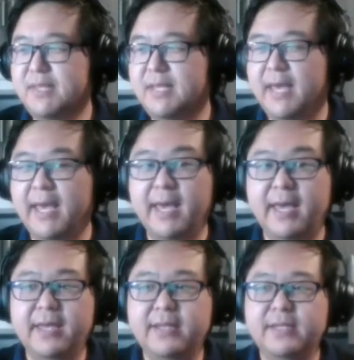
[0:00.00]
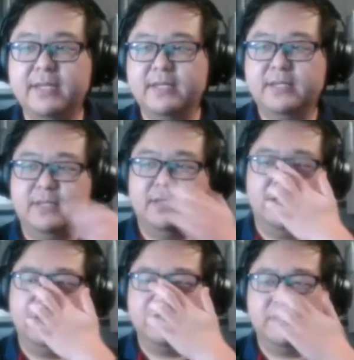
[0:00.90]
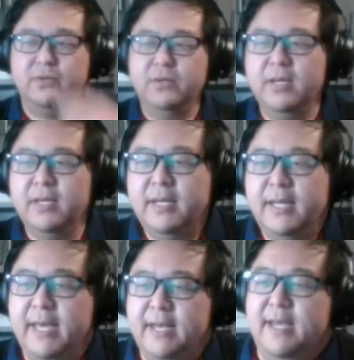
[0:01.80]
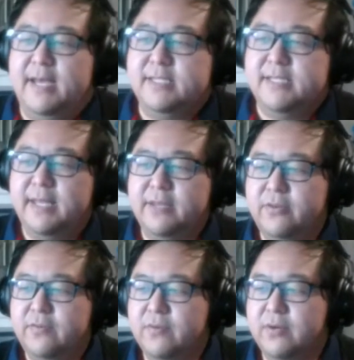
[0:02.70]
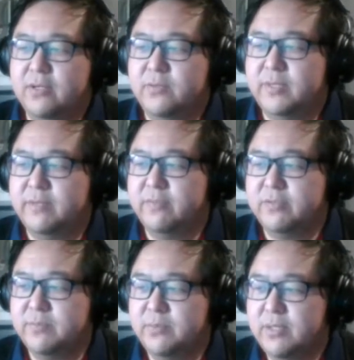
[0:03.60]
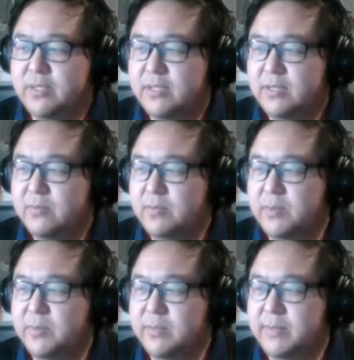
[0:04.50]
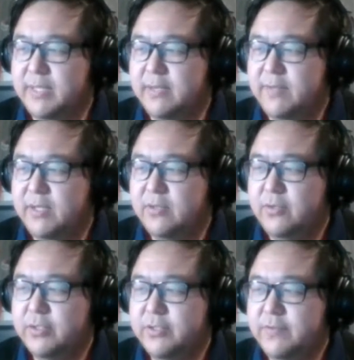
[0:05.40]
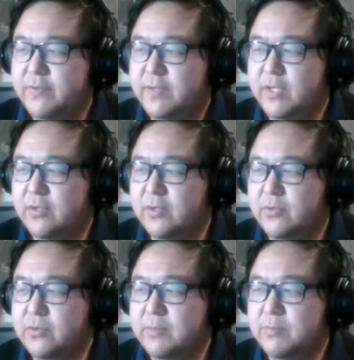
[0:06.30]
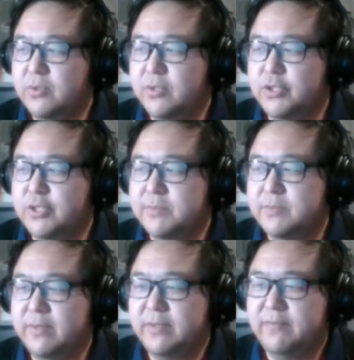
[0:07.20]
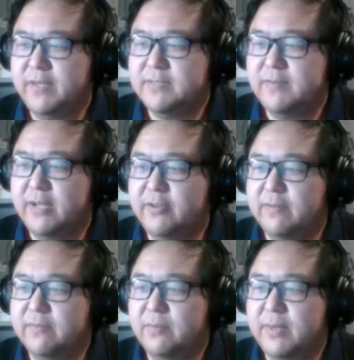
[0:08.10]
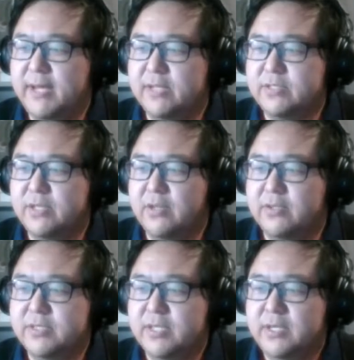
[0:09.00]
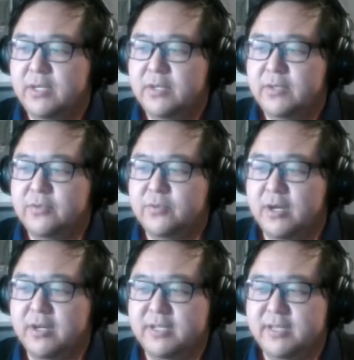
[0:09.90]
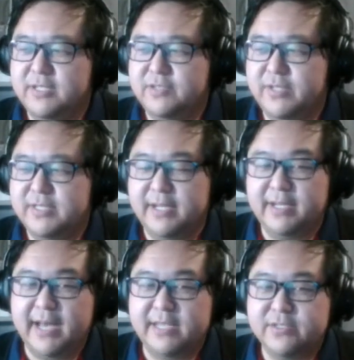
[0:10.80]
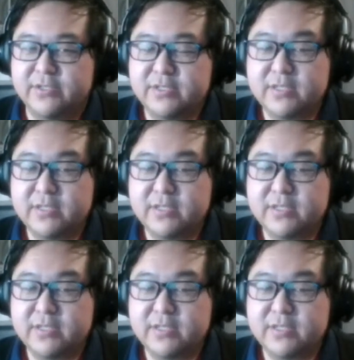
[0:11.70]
And also, and as a thank you for all the wonderful support, we will be gifting 250 golden poker chips with a face value of $1,000 to our illustrious headcasters.